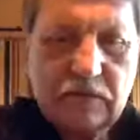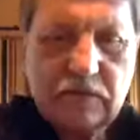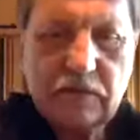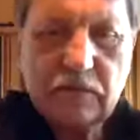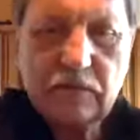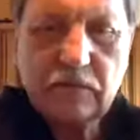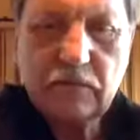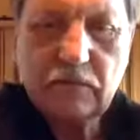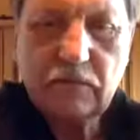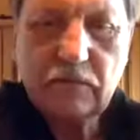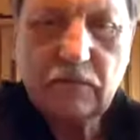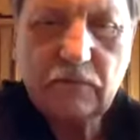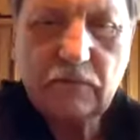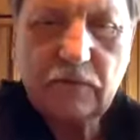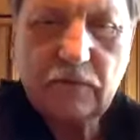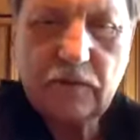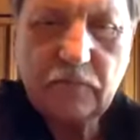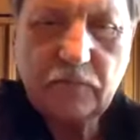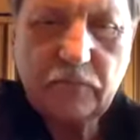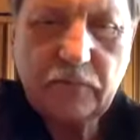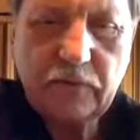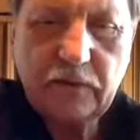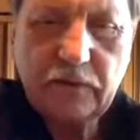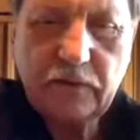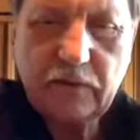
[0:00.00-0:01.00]
to Don't Let It
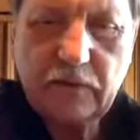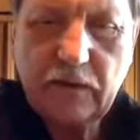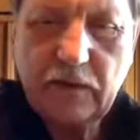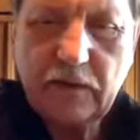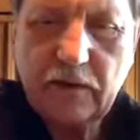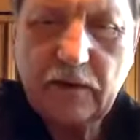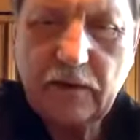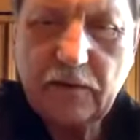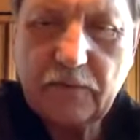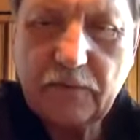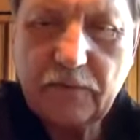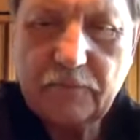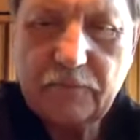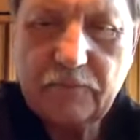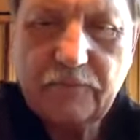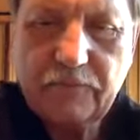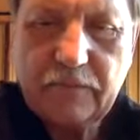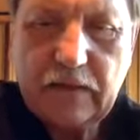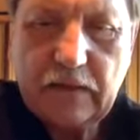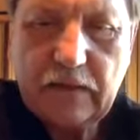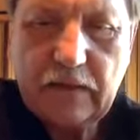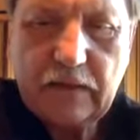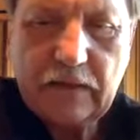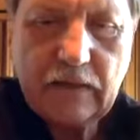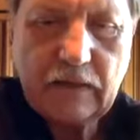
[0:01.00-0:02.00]
Bring You Down.
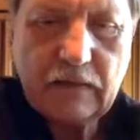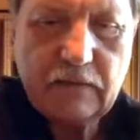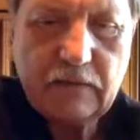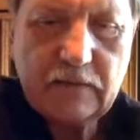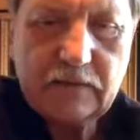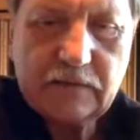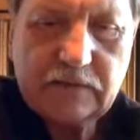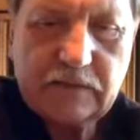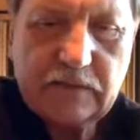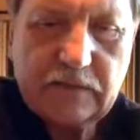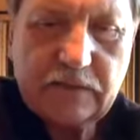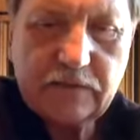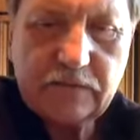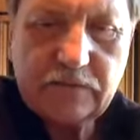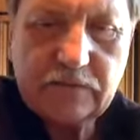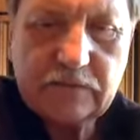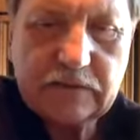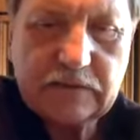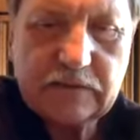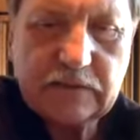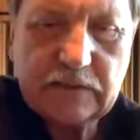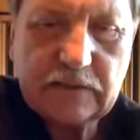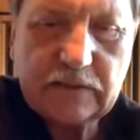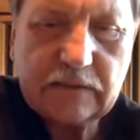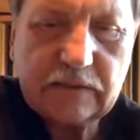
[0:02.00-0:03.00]
Now this he usually
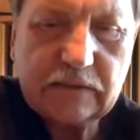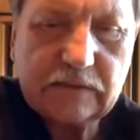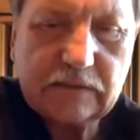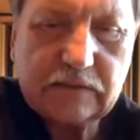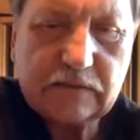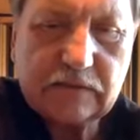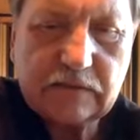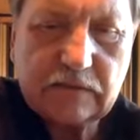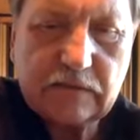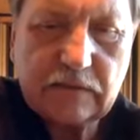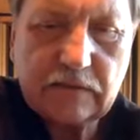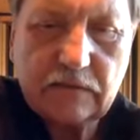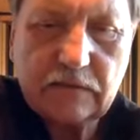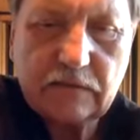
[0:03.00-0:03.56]
does